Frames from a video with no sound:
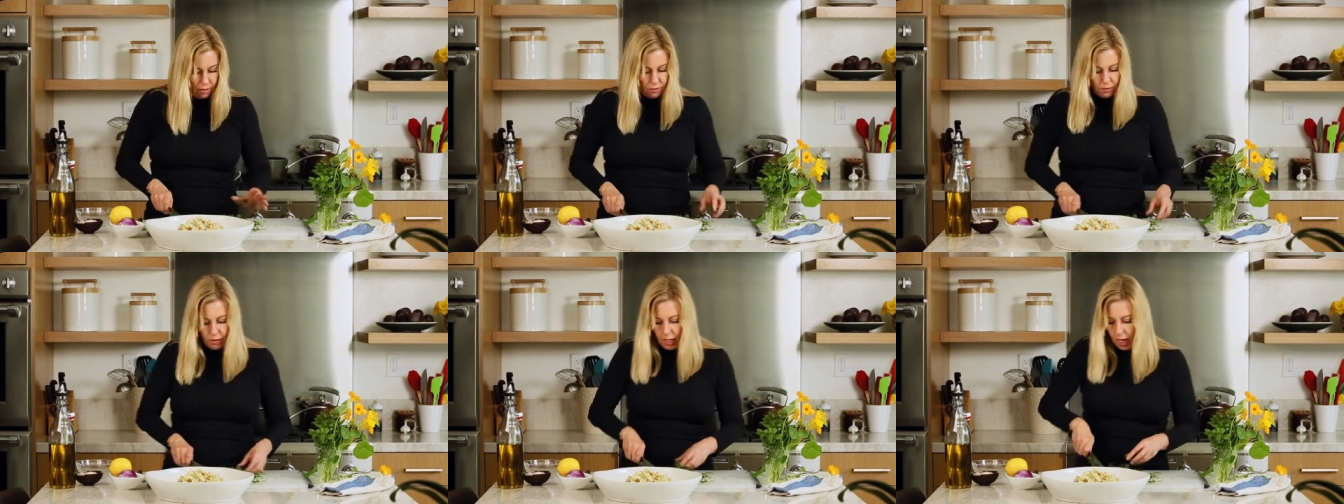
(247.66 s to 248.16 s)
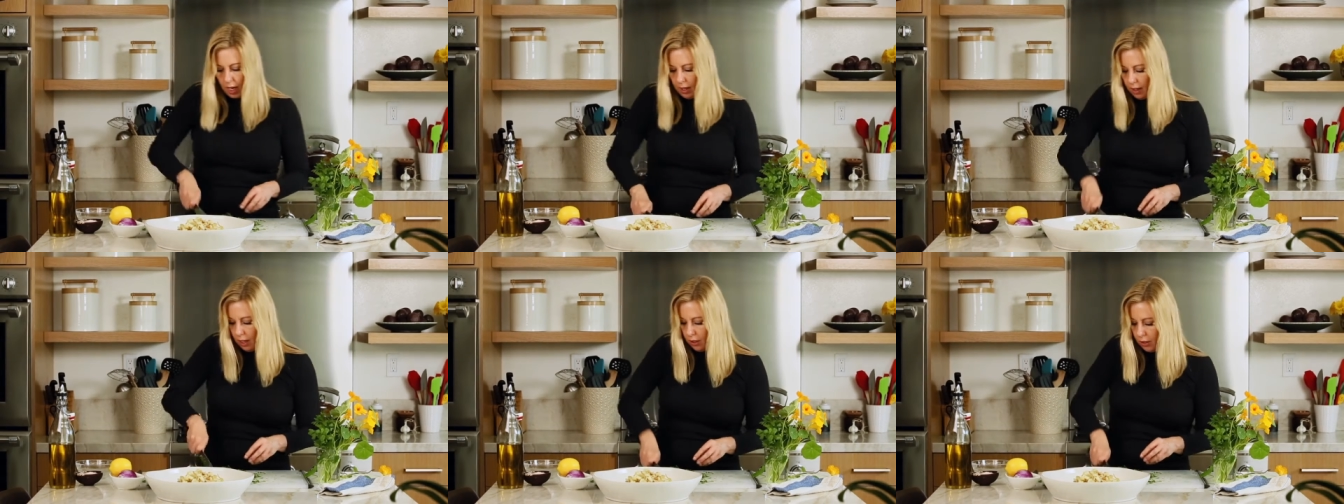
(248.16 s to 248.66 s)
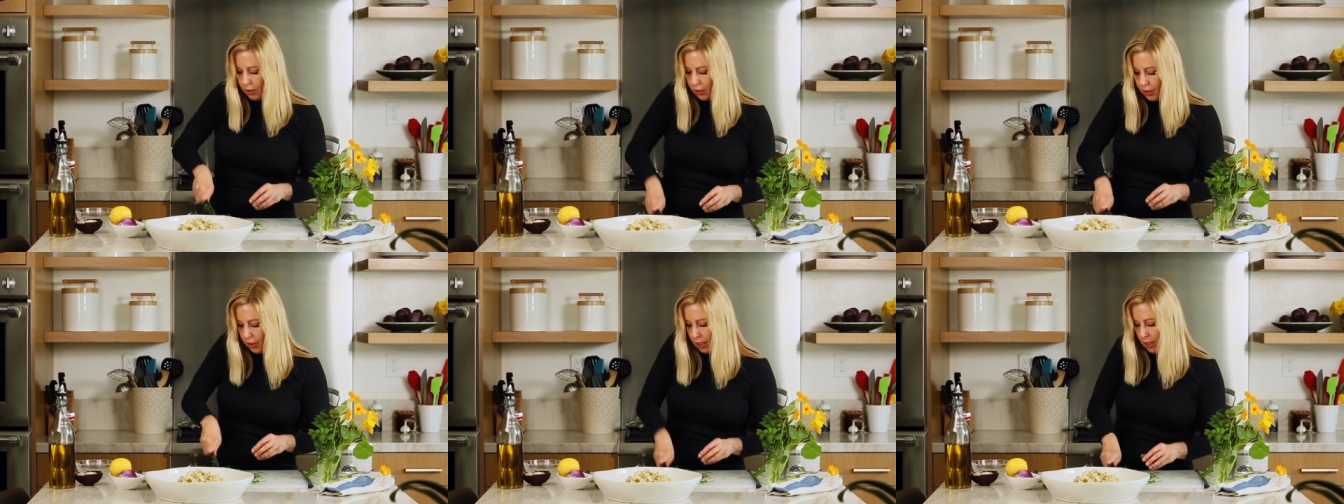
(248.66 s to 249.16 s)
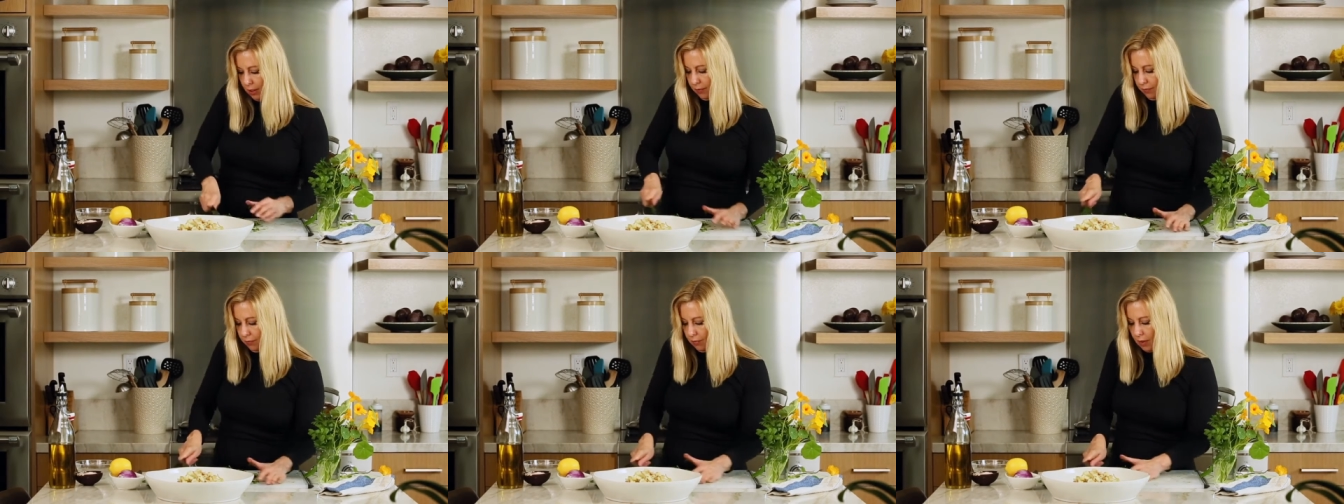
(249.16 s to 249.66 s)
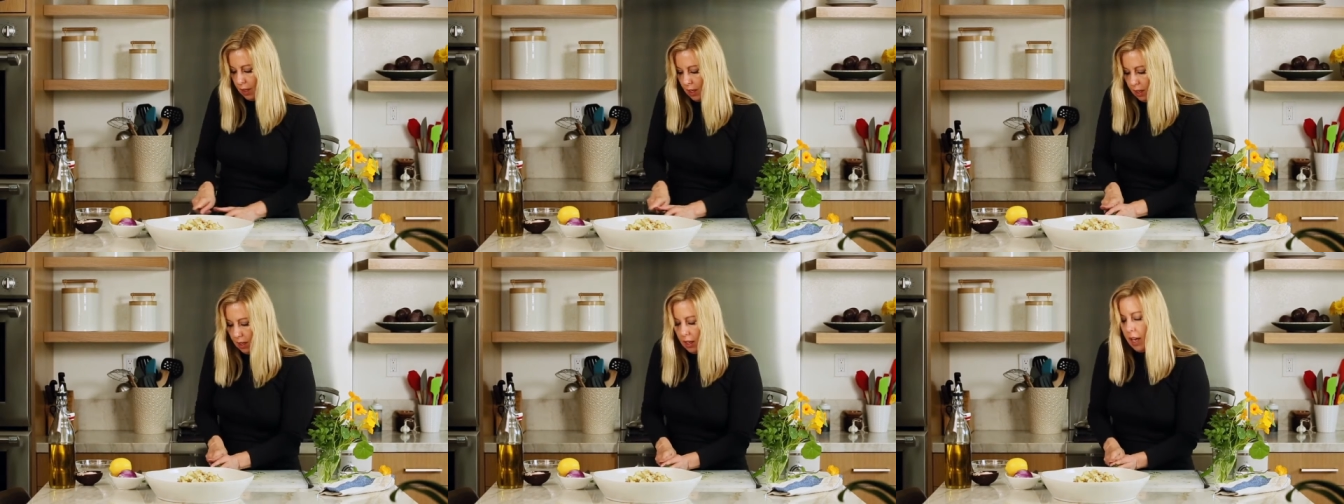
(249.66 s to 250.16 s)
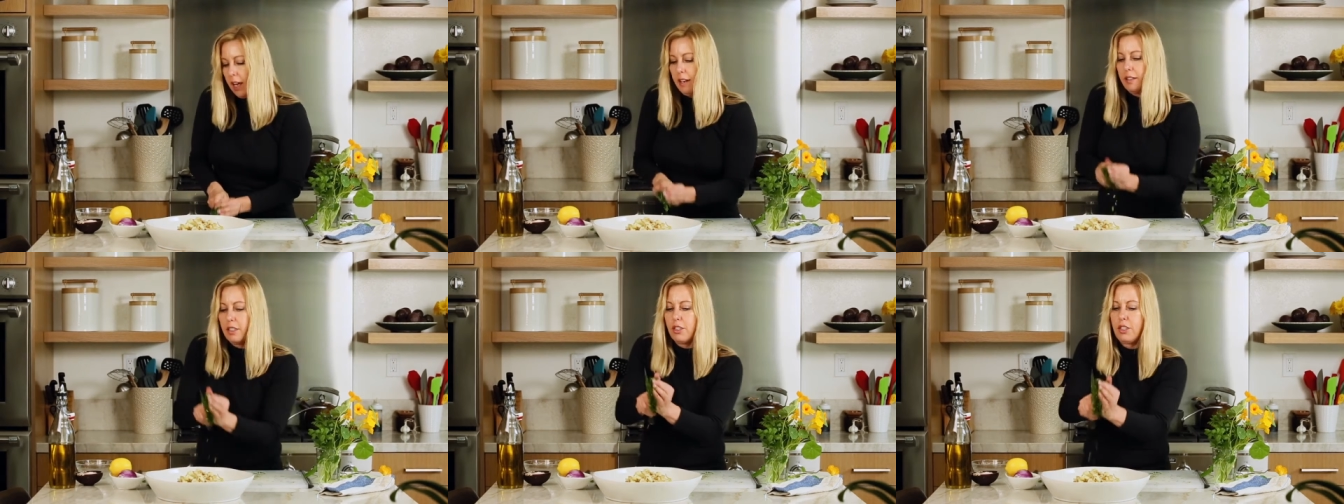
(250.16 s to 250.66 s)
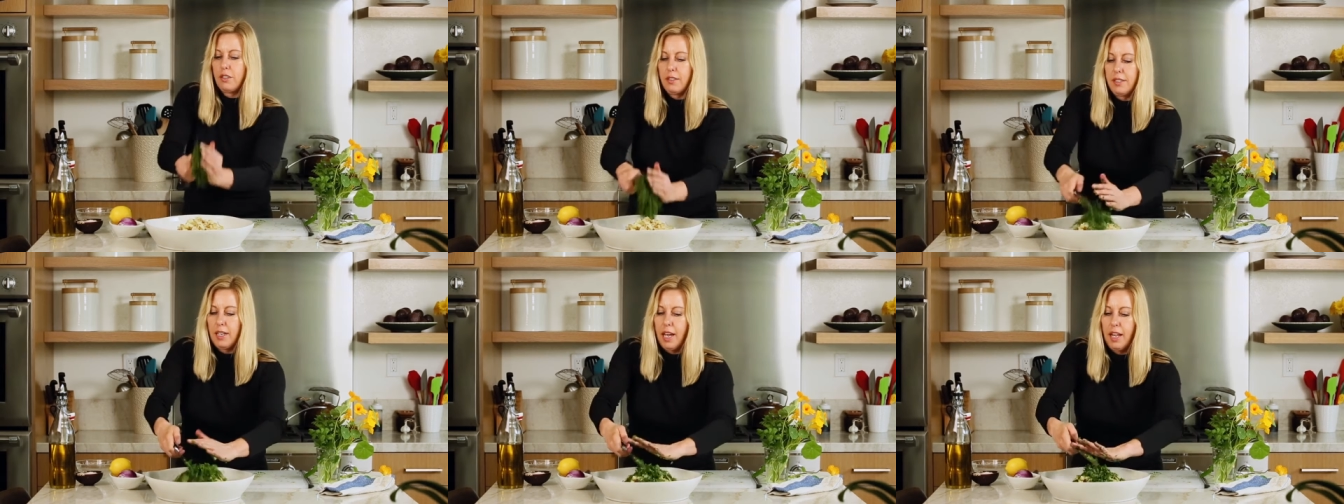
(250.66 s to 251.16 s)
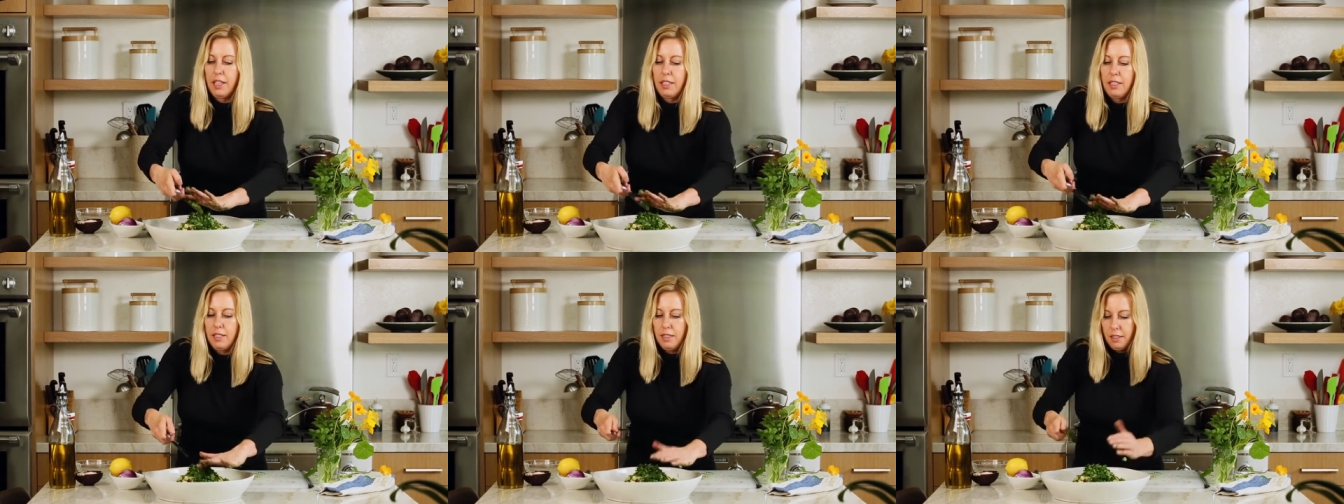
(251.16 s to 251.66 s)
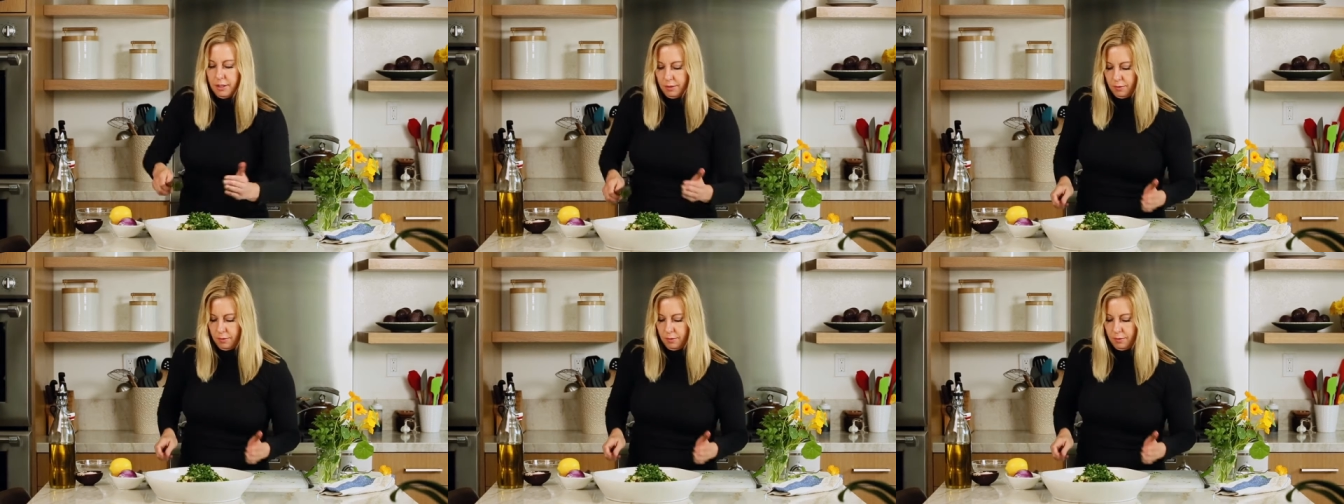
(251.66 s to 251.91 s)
Okay, that looks good. Add it into your salad.